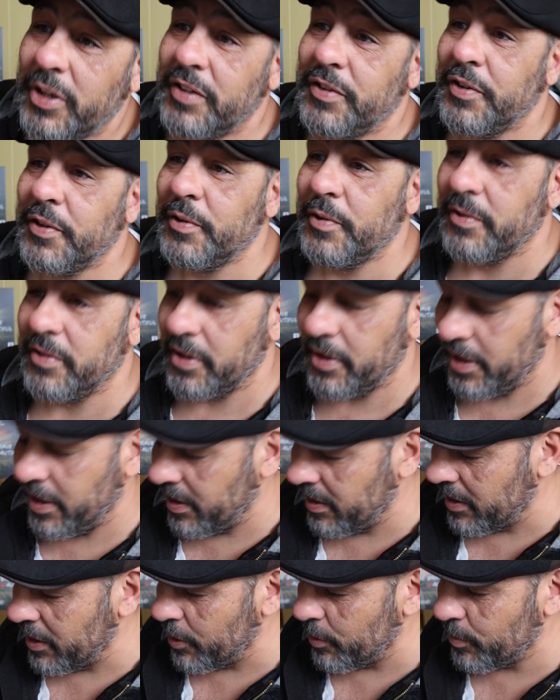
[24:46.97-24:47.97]
be too. You're
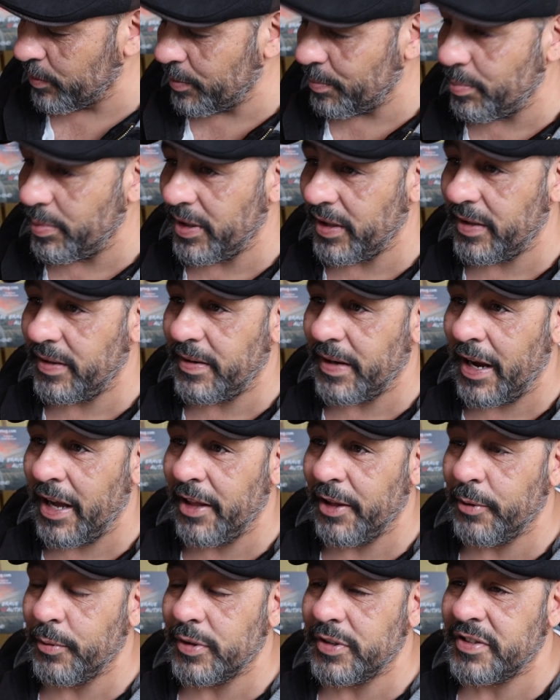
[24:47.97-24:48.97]
hanging out with big
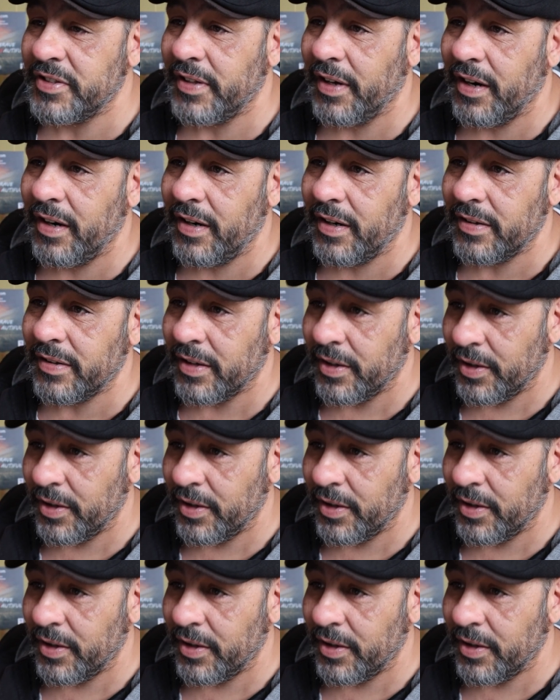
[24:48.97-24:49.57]
Hollywood stars.